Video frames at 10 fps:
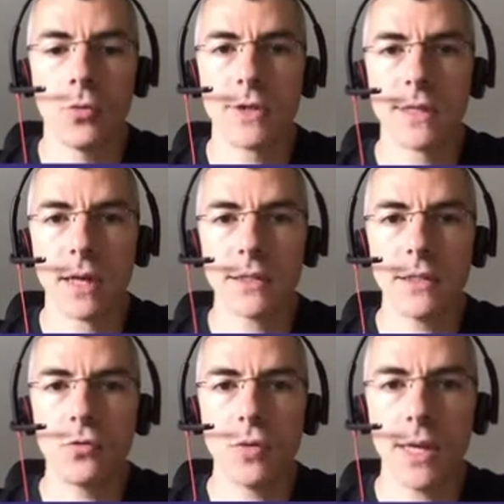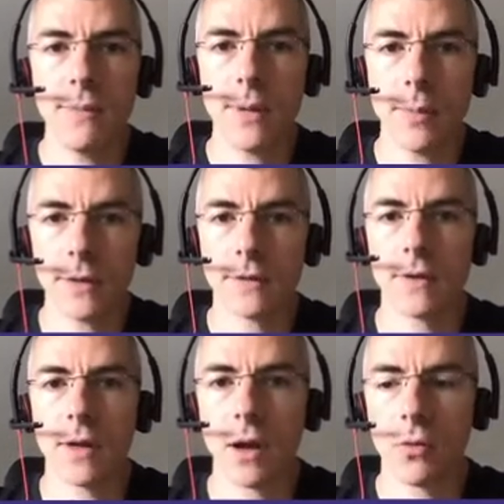We started to
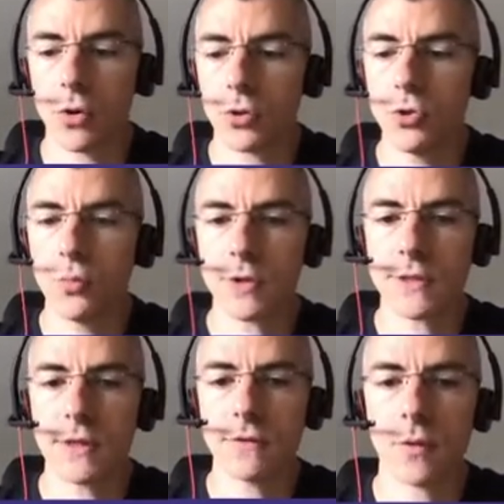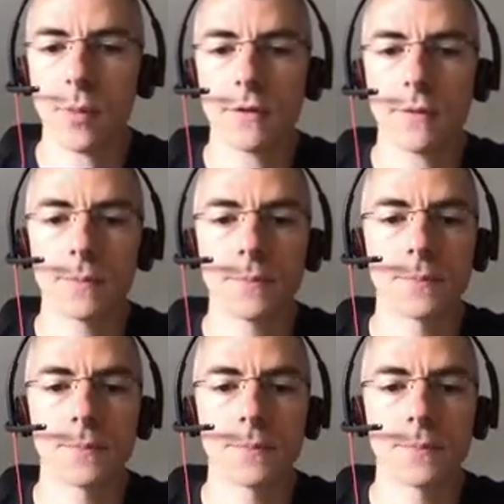implement our new posting format.